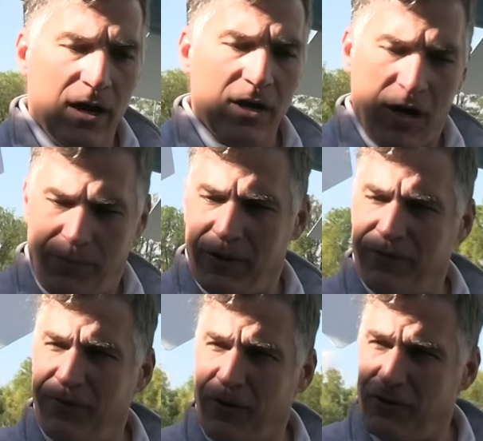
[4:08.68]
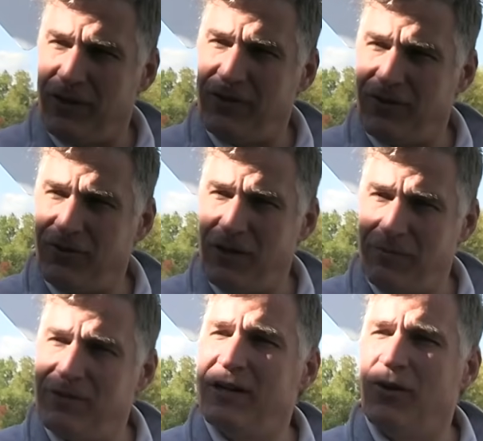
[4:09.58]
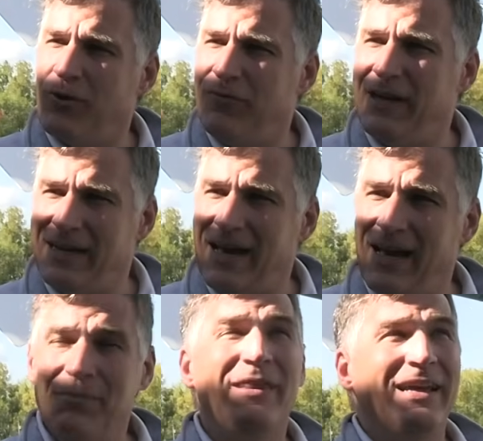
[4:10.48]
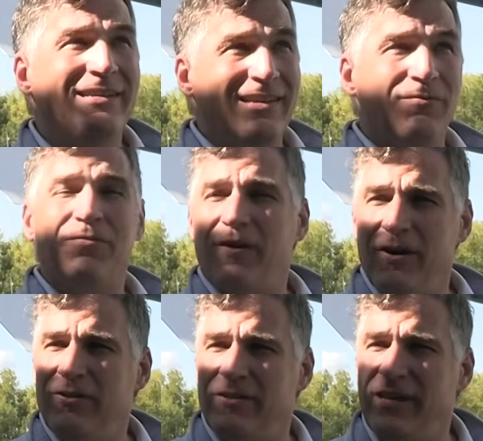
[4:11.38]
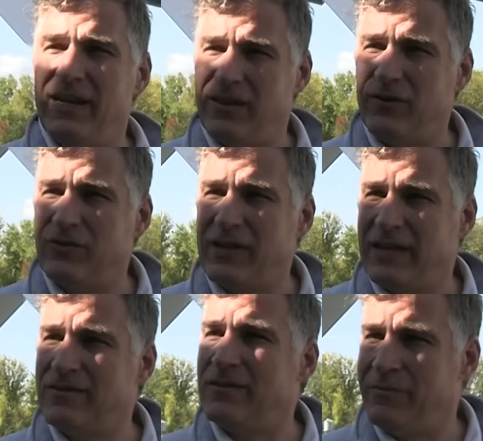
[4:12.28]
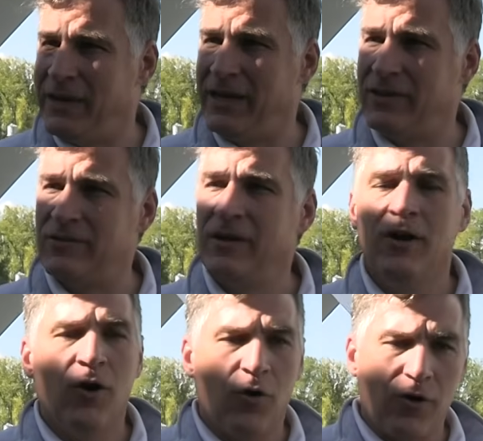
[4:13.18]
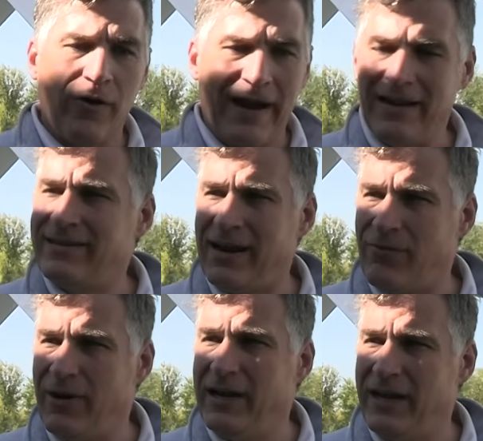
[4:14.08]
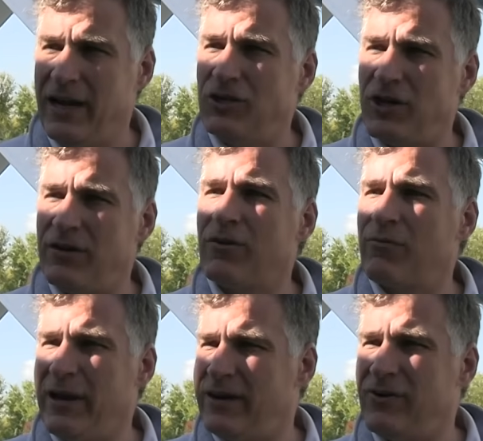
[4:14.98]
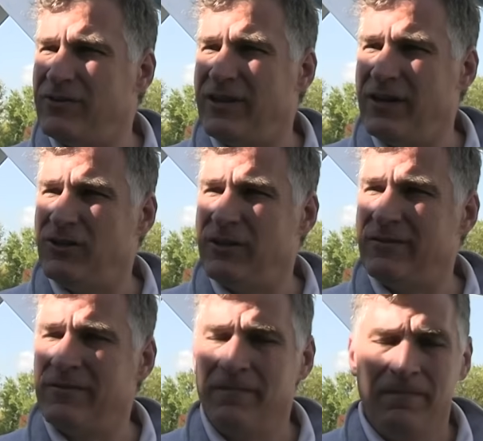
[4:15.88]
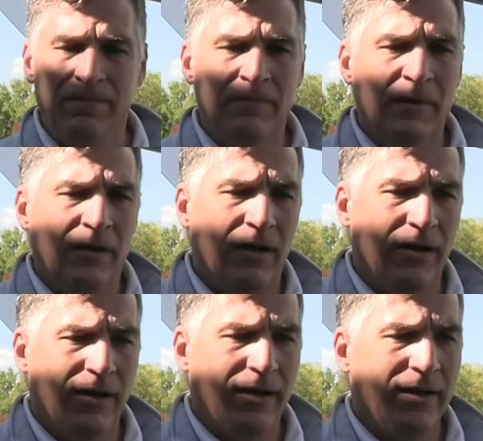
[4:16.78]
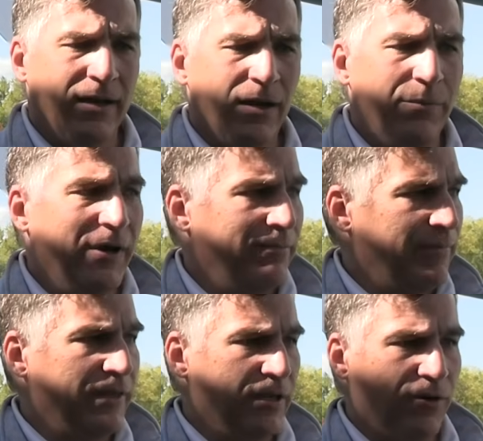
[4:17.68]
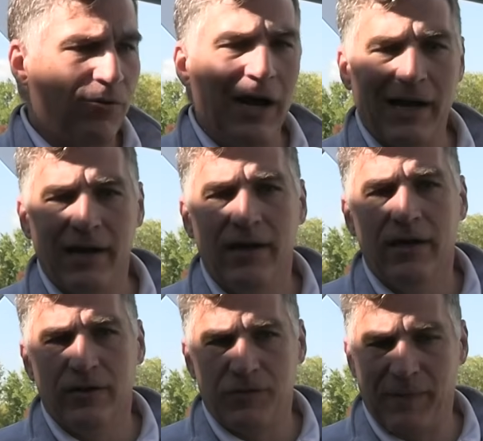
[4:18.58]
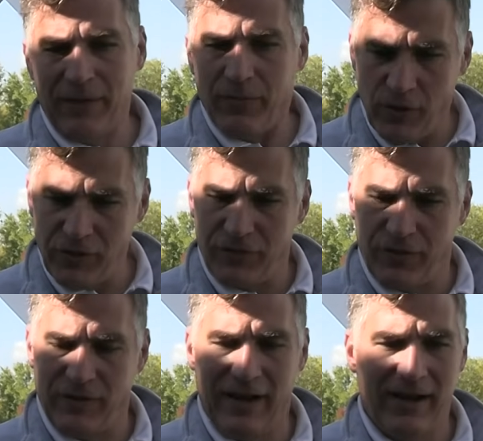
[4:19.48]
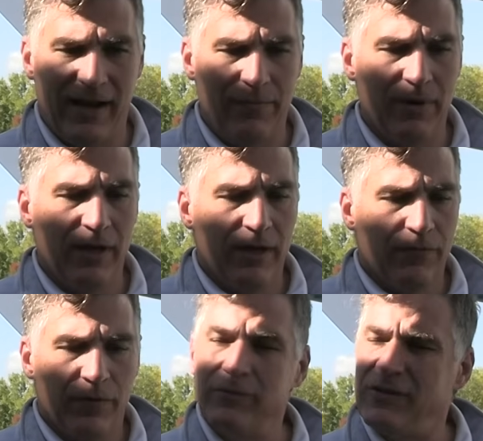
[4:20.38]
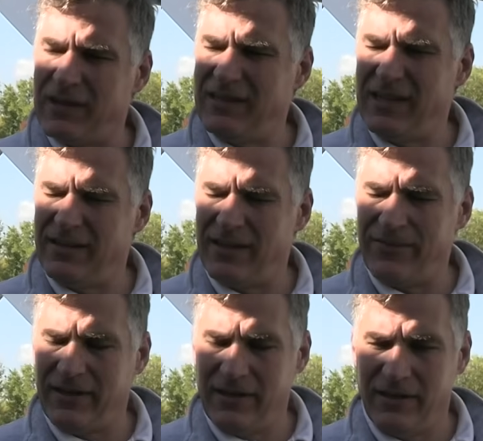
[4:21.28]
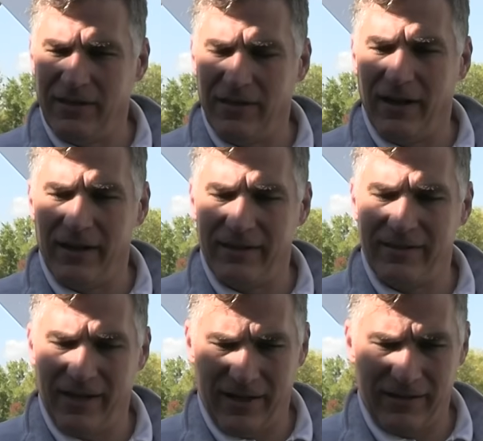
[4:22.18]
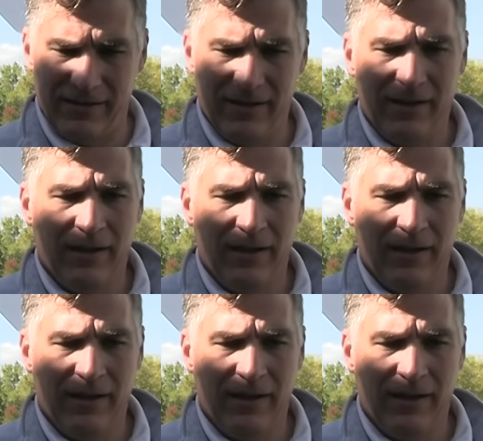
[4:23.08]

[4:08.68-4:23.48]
A couple of her sister ships did go to Vietnam, and they did fire the Talos against the MiGs or anti-radiation radar stations. But the Little Rock spent most of her time from 60 to 76